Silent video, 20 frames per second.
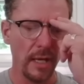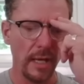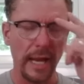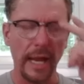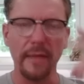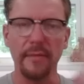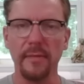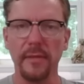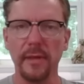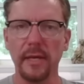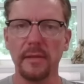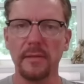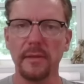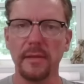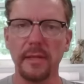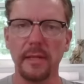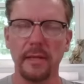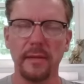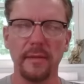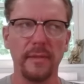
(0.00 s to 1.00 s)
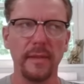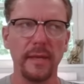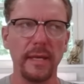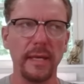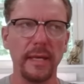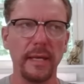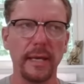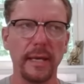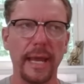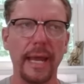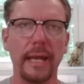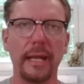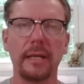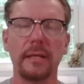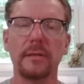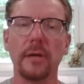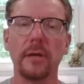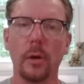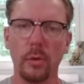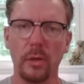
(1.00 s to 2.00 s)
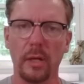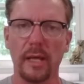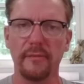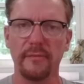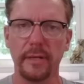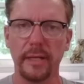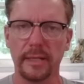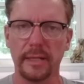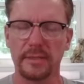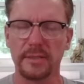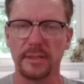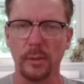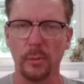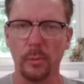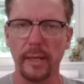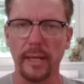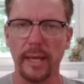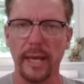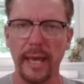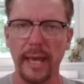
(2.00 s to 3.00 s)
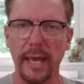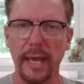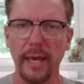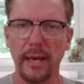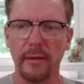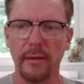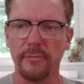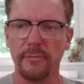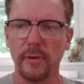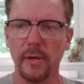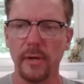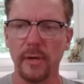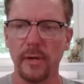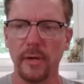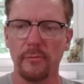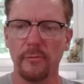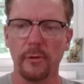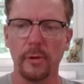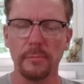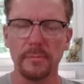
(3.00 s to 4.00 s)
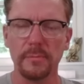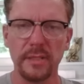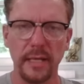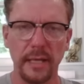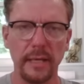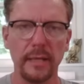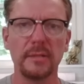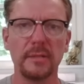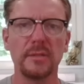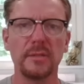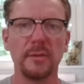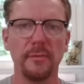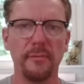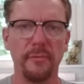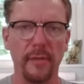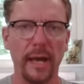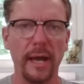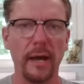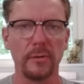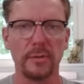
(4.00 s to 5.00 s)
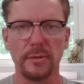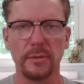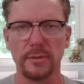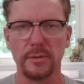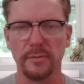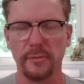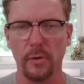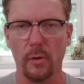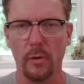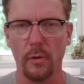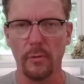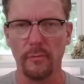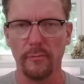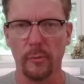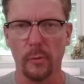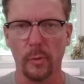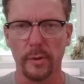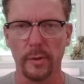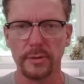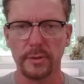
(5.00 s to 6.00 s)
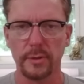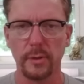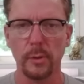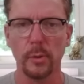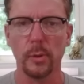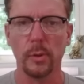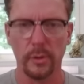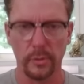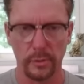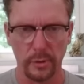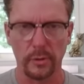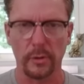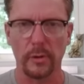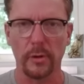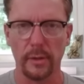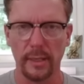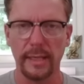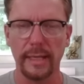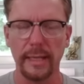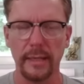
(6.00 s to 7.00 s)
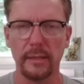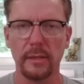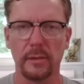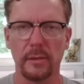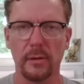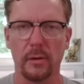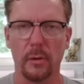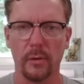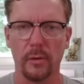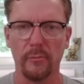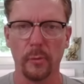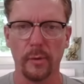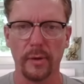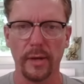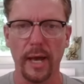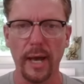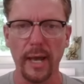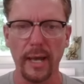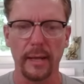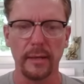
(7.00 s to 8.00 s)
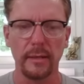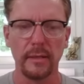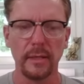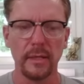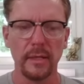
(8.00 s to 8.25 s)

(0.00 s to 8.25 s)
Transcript: and then the, the anecdotal evidence that we have from tens of thousands of carnivores who are currently eating a carnivore diet.